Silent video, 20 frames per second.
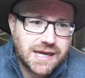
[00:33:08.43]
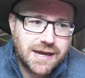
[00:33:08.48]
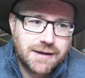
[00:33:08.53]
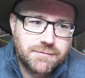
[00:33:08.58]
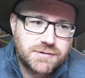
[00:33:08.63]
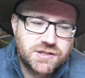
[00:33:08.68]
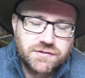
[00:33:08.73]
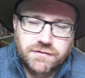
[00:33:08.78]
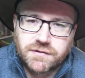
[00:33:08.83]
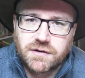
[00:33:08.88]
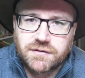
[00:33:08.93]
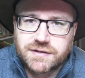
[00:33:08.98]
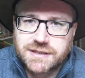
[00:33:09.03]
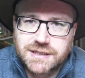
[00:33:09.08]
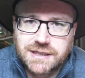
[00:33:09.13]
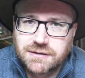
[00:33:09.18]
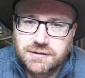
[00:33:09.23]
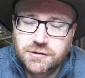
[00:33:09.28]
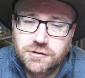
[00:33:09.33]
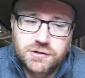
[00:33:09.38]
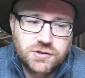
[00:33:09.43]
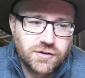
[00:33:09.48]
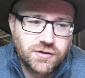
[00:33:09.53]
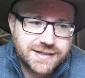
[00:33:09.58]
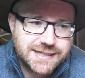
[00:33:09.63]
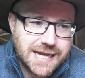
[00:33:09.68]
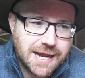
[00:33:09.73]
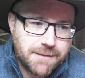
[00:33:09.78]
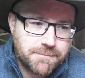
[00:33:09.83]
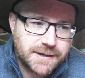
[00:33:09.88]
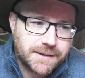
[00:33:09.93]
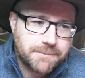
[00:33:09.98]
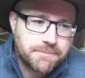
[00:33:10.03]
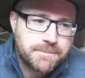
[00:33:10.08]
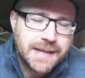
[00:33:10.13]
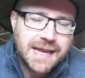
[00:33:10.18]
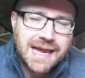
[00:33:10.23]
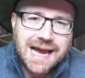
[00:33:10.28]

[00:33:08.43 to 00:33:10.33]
which is already happening,